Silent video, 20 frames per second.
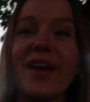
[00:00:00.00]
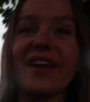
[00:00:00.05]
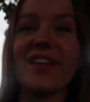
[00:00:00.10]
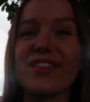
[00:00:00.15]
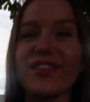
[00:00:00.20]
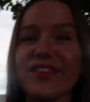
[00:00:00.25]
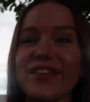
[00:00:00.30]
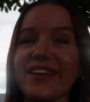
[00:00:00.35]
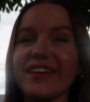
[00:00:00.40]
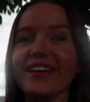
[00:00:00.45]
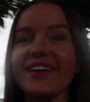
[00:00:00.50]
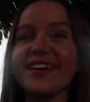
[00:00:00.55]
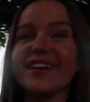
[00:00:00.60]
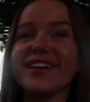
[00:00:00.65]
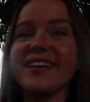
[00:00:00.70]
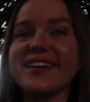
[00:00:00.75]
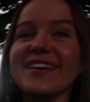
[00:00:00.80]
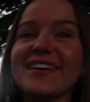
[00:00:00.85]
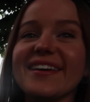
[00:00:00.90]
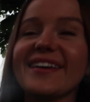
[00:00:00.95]
back through
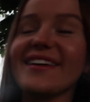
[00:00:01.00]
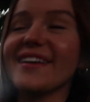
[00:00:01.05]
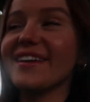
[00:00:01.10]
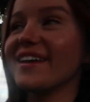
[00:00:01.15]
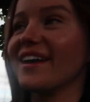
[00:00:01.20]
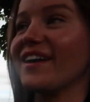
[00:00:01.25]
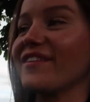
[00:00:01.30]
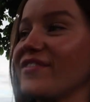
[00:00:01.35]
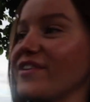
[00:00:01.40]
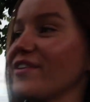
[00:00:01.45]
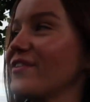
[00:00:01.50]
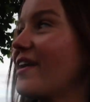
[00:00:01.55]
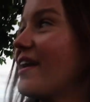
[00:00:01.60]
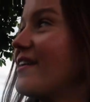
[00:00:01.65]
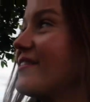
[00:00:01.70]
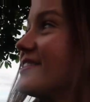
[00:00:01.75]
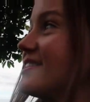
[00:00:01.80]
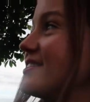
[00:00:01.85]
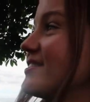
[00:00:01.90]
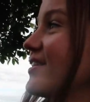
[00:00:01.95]
here a few
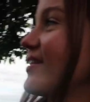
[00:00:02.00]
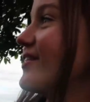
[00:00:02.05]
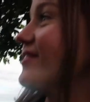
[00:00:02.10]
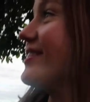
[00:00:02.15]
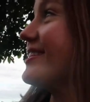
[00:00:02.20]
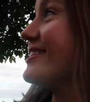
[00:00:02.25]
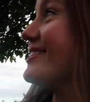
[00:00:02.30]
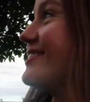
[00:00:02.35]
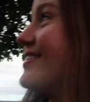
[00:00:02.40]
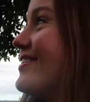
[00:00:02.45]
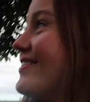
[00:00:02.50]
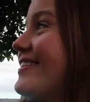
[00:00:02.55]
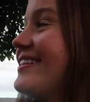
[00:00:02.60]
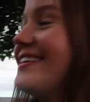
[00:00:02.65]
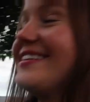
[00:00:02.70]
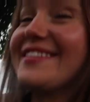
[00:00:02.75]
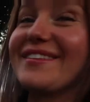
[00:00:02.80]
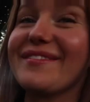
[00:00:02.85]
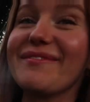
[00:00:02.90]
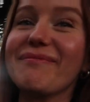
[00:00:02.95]
hours ago. We saw
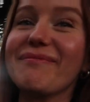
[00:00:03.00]
this